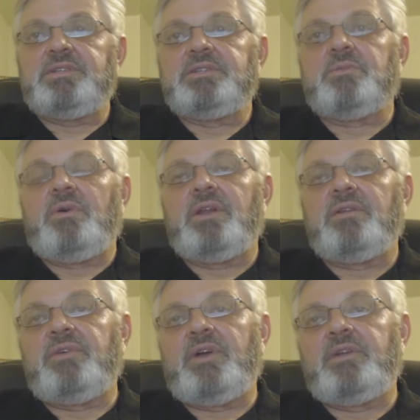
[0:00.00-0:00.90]
just
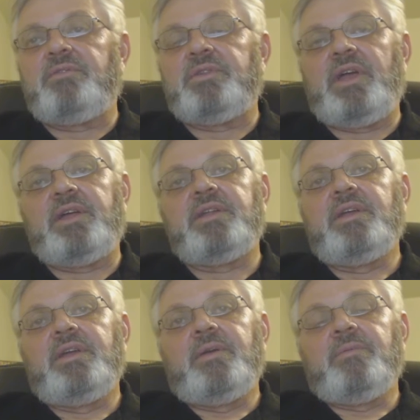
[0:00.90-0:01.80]
qualified for that.
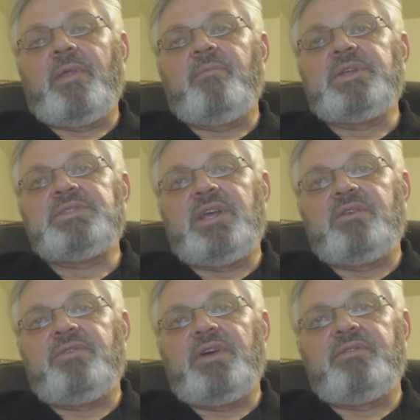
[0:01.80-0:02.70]
That means he
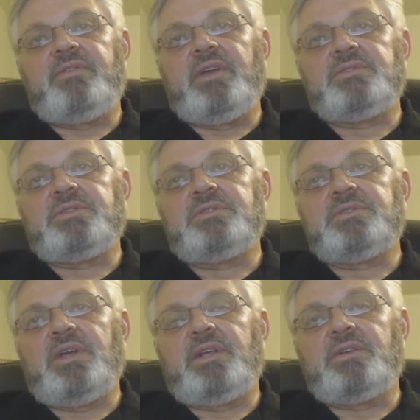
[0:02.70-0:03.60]
had 5,000
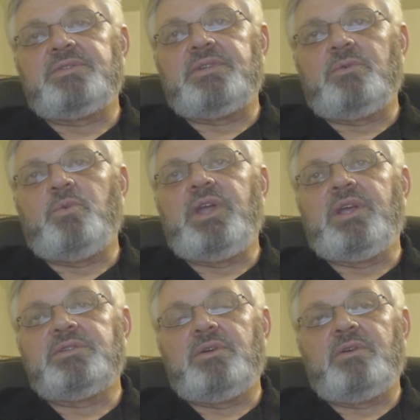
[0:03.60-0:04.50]
cycles in a
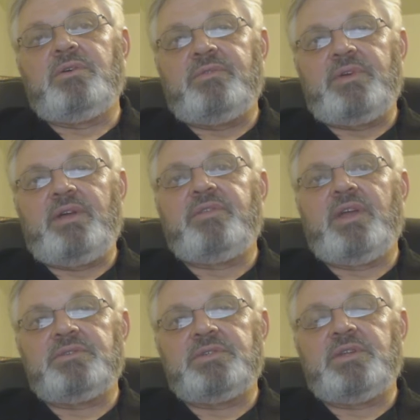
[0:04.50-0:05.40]
week. So
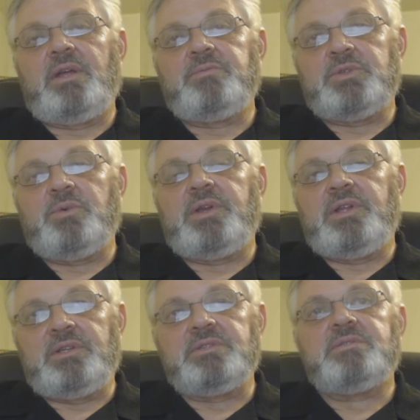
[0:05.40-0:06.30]
5,000 times
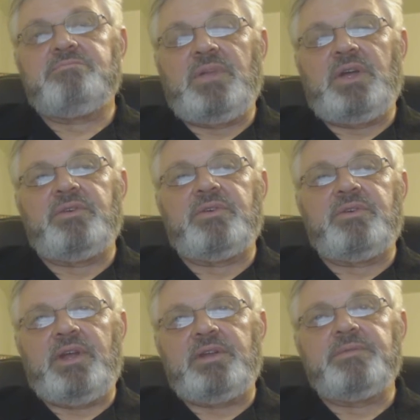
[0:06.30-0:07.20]
20 is 100
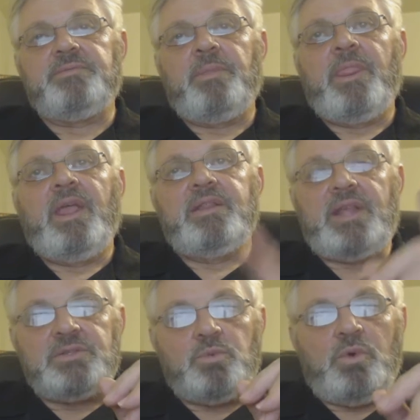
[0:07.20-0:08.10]
grand.
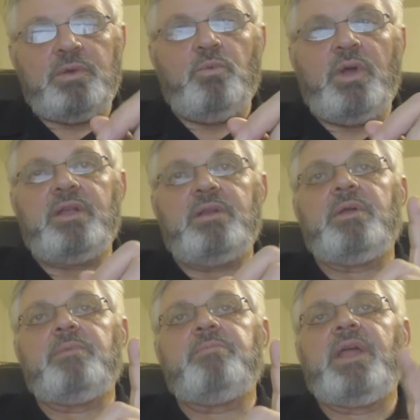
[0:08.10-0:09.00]
That's one way to
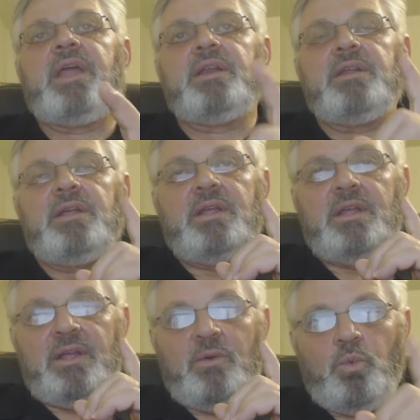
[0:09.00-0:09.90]
get paid
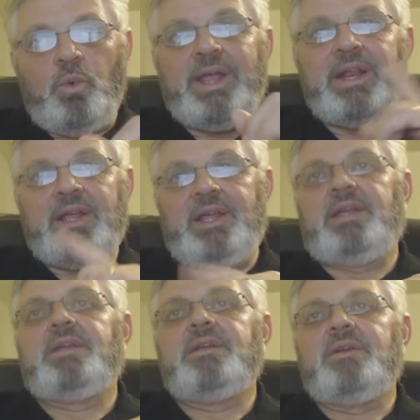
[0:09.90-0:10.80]

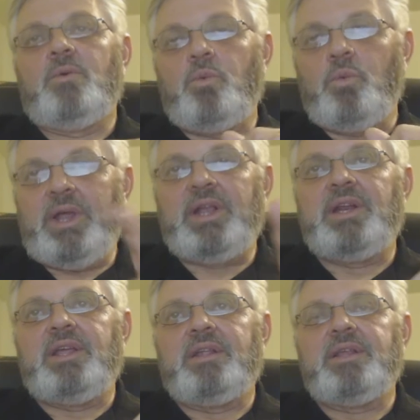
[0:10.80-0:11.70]
weekly.
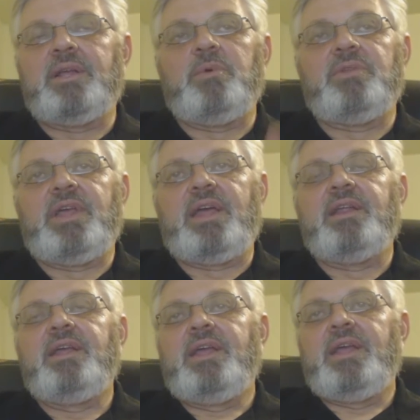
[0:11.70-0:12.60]
Weekly. Think about
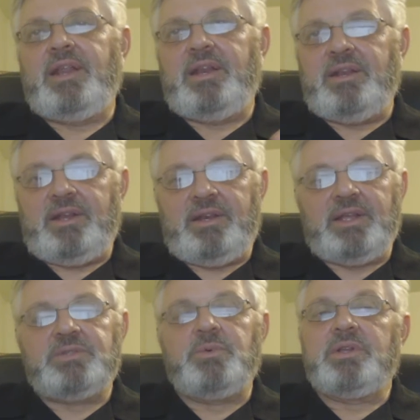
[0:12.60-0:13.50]
that. And then
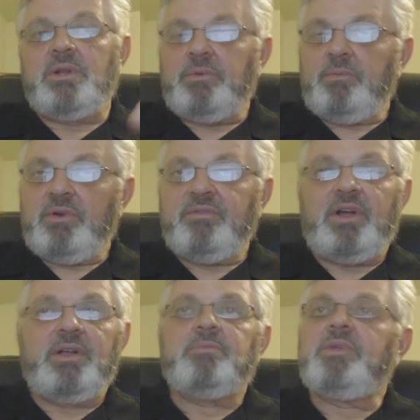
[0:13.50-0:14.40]
next week there'll be more
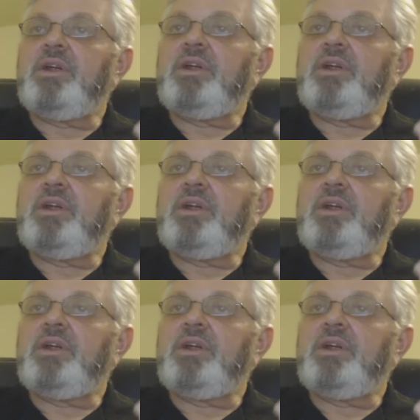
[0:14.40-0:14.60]
volume